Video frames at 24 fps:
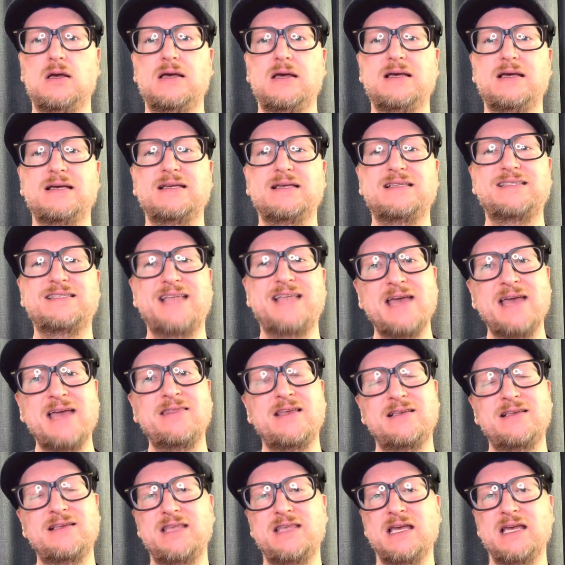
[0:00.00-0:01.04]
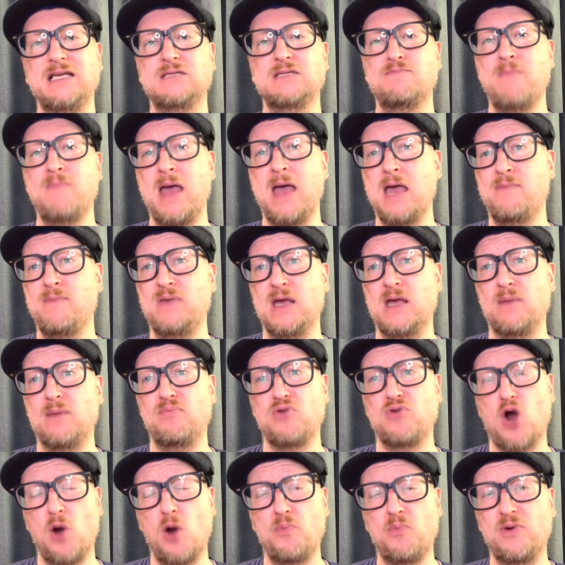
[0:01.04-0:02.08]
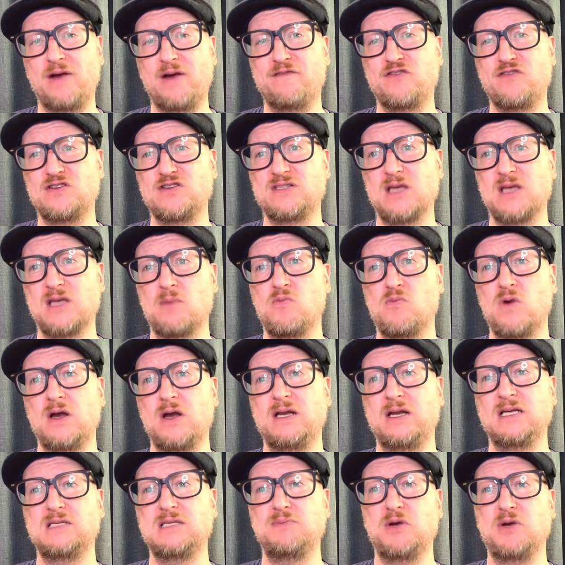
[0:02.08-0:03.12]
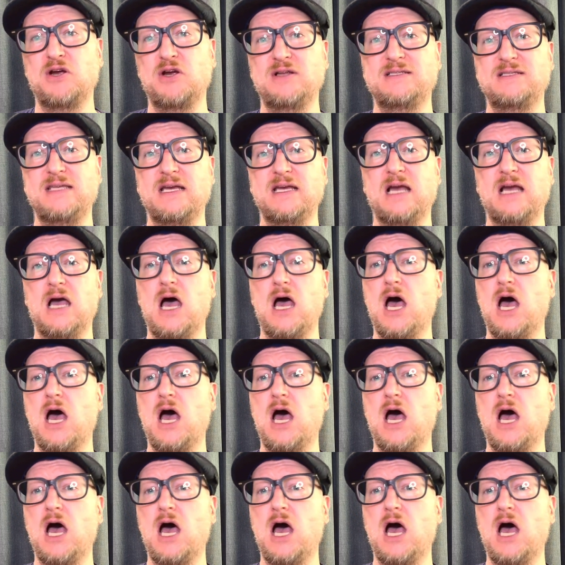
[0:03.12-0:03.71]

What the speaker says: Saying these things may be appropriate for someone experiencing